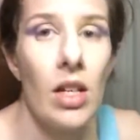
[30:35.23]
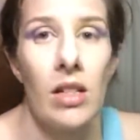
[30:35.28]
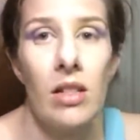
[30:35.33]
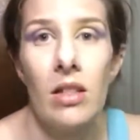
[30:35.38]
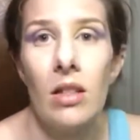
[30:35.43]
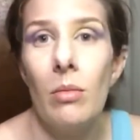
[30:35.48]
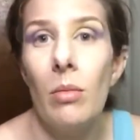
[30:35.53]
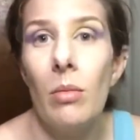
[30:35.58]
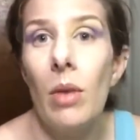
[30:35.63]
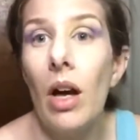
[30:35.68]

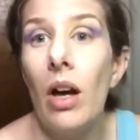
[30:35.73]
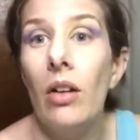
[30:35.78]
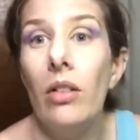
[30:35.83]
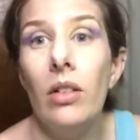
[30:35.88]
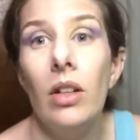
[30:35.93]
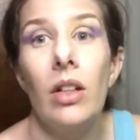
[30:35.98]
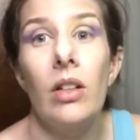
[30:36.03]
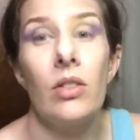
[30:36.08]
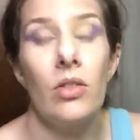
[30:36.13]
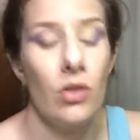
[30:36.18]
test them
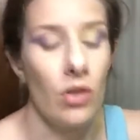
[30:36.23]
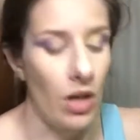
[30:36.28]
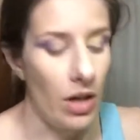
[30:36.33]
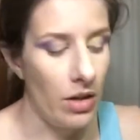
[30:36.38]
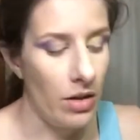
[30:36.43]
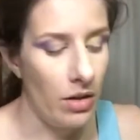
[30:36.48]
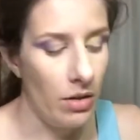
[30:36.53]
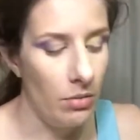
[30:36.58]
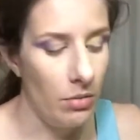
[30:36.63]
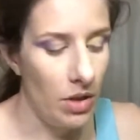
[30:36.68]
out and
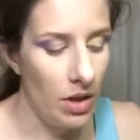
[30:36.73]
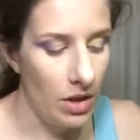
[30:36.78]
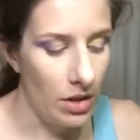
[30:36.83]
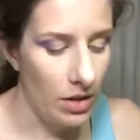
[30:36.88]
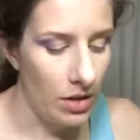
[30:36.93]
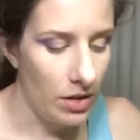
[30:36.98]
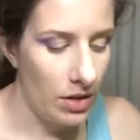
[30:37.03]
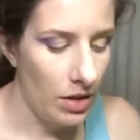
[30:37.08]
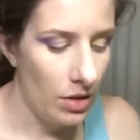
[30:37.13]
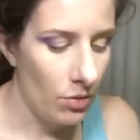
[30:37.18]
try them
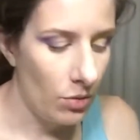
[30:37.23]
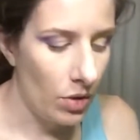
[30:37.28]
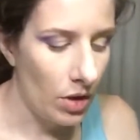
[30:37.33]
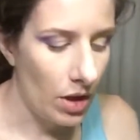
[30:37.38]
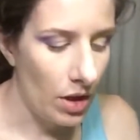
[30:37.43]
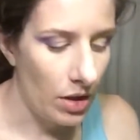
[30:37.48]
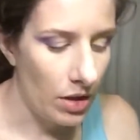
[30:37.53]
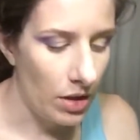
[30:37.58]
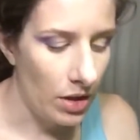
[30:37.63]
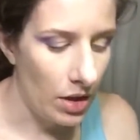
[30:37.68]
and see
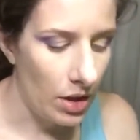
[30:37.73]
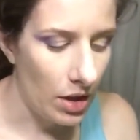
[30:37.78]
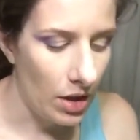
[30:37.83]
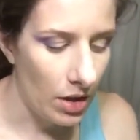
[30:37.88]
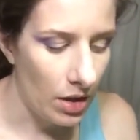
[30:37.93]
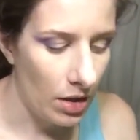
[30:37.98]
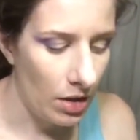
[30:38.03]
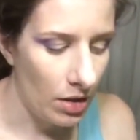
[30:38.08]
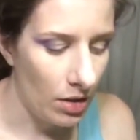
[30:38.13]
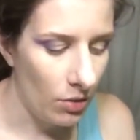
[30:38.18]
what I
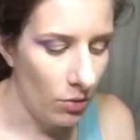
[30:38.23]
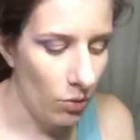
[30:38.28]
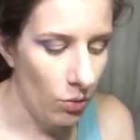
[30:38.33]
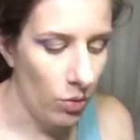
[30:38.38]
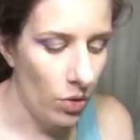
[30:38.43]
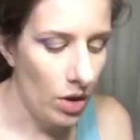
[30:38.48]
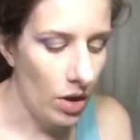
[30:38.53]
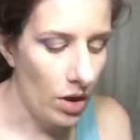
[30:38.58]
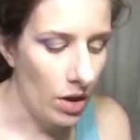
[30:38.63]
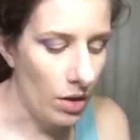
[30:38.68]
think.
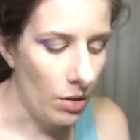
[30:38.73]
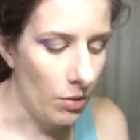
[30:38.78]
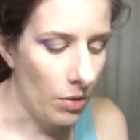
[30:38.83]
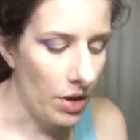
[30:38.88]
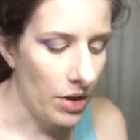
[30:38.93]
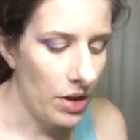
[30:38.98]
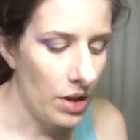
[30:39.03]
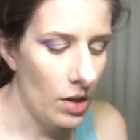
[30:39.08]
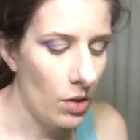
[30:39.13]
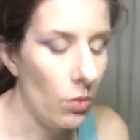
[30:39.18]

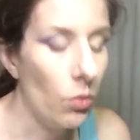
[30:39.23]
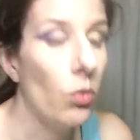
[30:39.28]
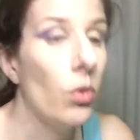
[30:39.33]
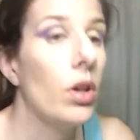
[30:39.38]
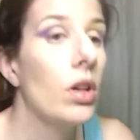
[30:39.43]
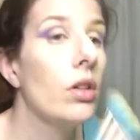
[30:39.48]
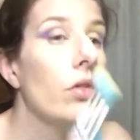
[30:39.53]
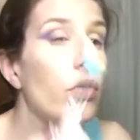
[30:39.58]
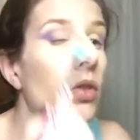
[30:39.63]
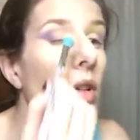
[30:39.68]
I think
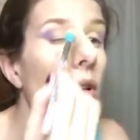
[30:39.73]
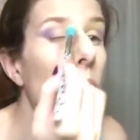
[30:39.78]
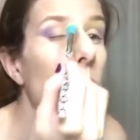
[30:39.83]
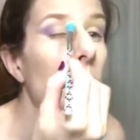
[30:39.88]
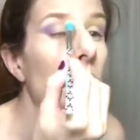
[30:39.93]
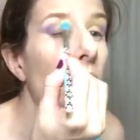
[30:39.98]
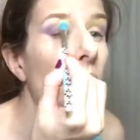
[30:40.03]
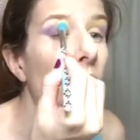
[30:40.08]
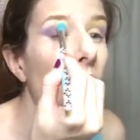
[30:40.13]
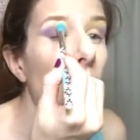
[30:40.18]

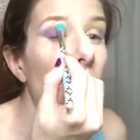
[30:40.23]
one